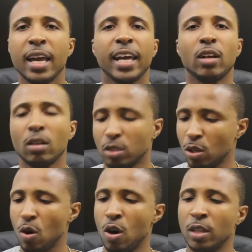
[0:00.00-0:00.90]
And
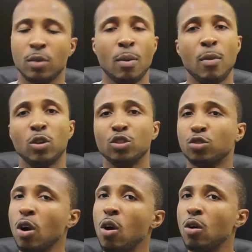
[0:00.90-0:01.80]
also on the remote
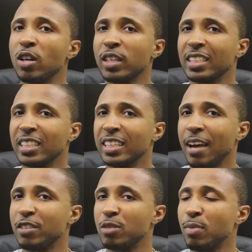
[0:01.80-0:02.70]
control,
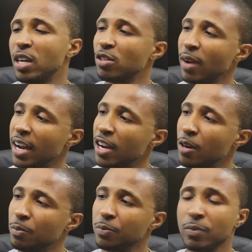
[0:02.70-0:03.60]
have these buttons right
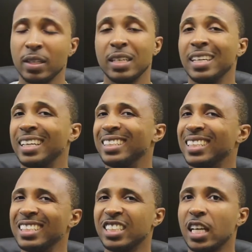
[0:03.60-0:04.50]
here.
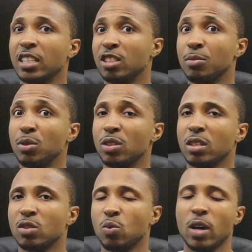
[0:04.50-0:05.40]
This changes the
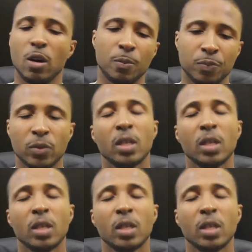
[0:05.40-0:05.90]
music as well.